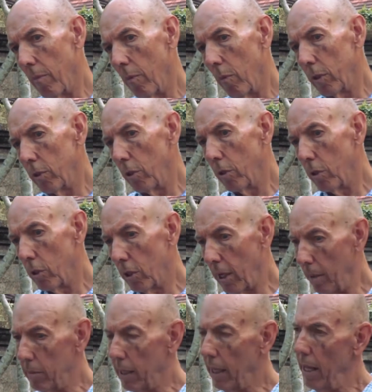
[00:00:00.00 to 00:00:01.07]
what you do is you
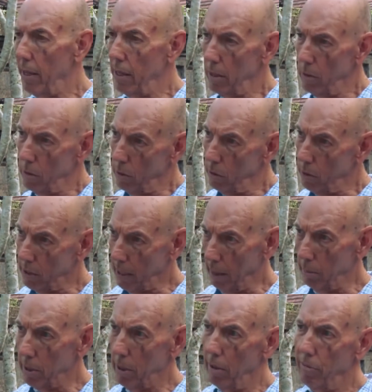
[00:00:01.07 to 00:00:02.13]
come together, you do the same
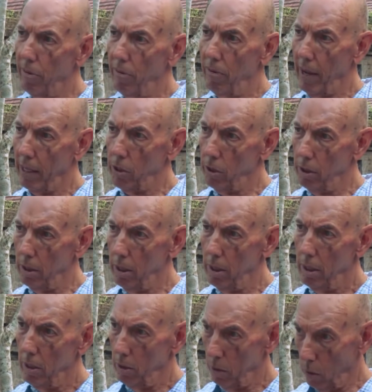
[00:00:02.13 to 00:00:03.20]
self-reflection
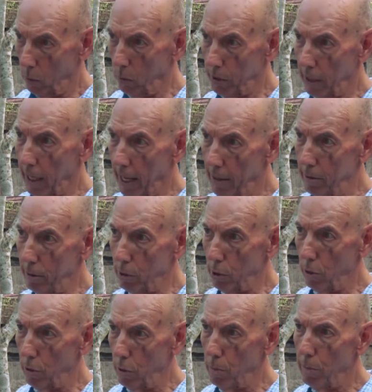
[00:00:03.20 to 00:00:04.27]
all together as a
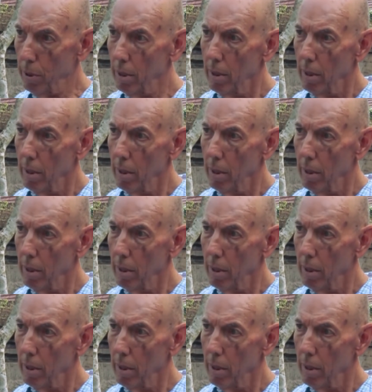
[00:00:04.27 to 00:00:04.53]
group,